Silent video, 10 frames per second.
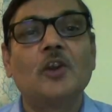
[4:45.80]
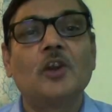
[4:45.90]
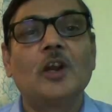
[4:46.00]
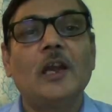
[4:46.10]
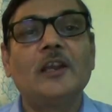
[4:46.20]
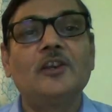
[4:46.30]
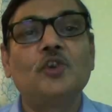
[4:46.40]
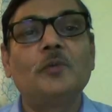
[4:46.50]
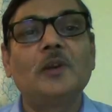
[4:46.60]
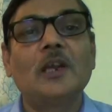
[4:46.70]
and
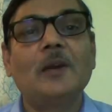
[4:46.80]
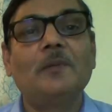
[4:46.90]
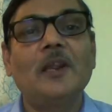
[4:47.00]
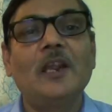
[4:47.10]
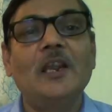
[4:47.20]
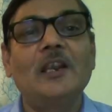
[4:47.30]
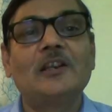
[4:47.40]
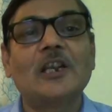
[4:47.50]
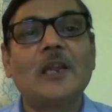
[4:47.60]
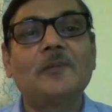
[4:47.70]
you will have AA
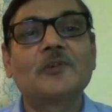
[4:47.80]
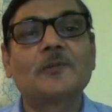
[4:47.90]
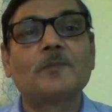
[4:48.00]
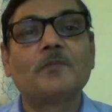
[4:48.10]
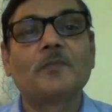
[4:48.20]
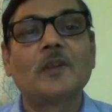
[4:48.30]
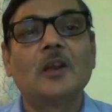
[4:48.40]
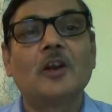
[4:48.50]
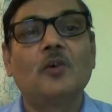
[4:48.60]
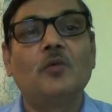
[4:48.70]
types
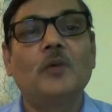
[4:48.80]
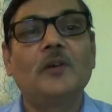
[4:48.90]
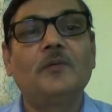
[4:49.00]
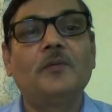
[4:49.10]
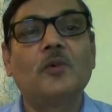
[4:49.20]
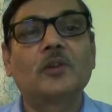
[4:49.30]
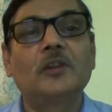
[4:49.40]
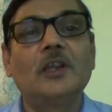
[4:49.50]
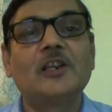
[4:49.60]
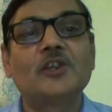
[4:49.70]
1/4,
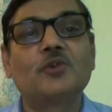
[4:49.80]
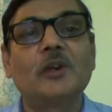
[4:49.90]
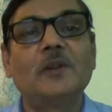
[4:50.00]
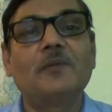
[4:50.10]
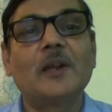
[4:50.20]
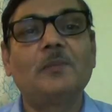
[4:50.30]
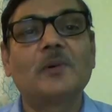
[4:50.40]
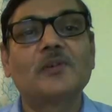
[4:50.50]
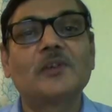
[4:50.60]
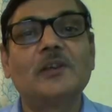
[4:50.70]
that is
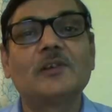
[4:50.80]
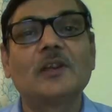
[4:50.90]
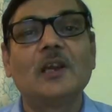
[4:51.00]
25%.